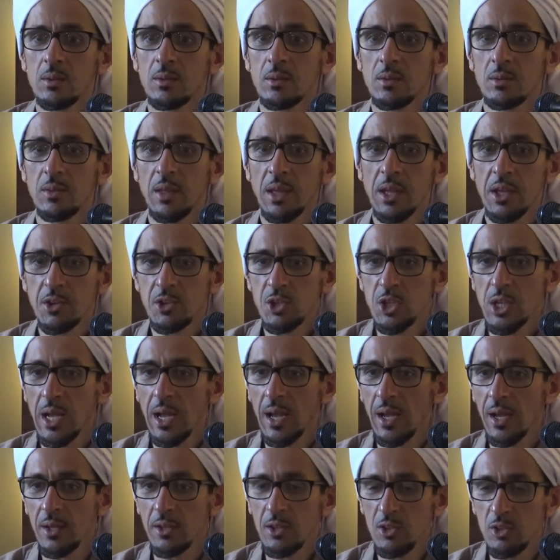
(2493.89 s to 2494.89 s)
Their
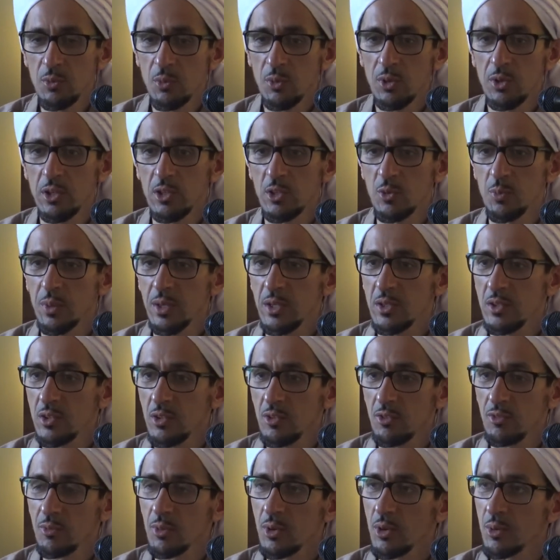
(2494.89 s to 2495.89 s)
jihad is more
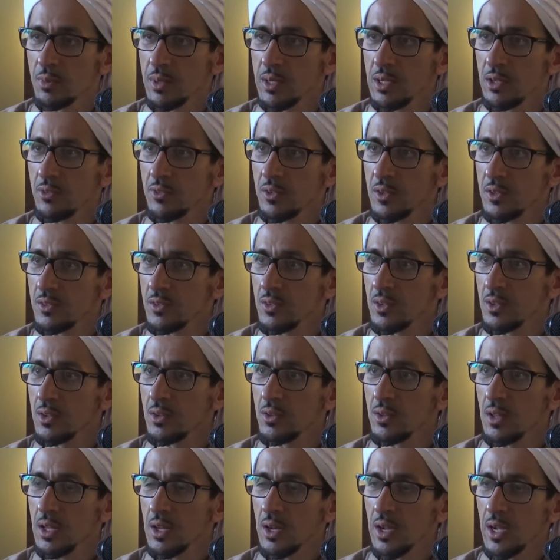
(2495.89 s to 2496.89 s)
expressive, more
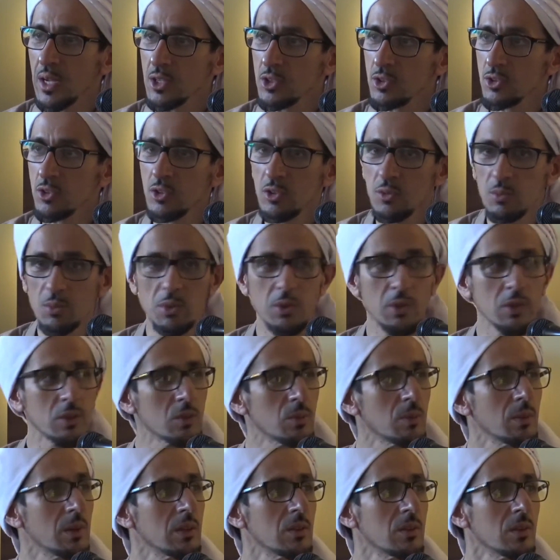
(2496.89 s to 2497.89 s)
manifested. Their Hajj is more
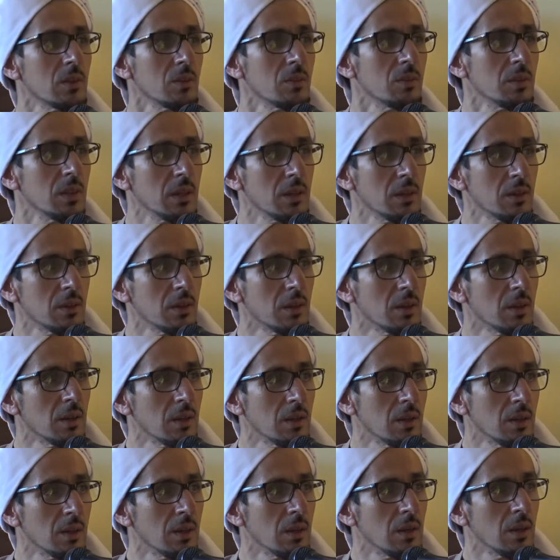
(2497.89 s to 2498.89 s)
expressive.
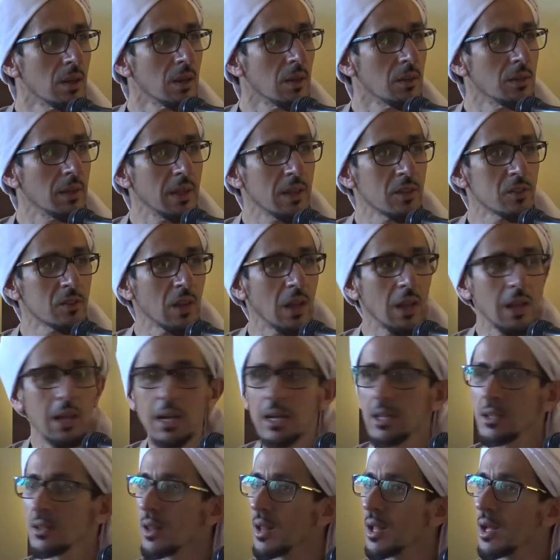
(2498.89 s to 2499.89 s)
Their
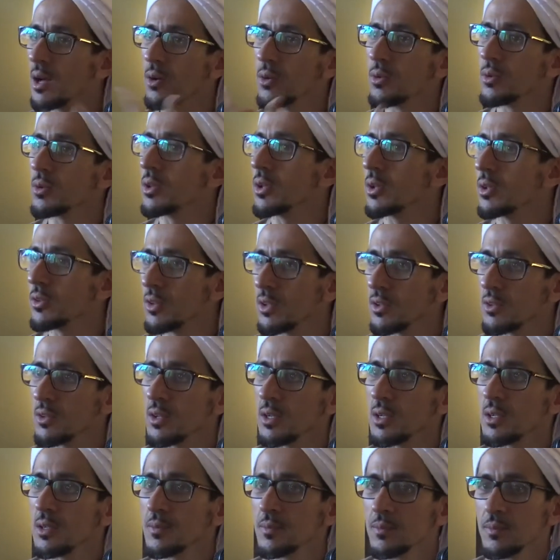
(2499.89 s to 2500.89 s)
salat loud, etc.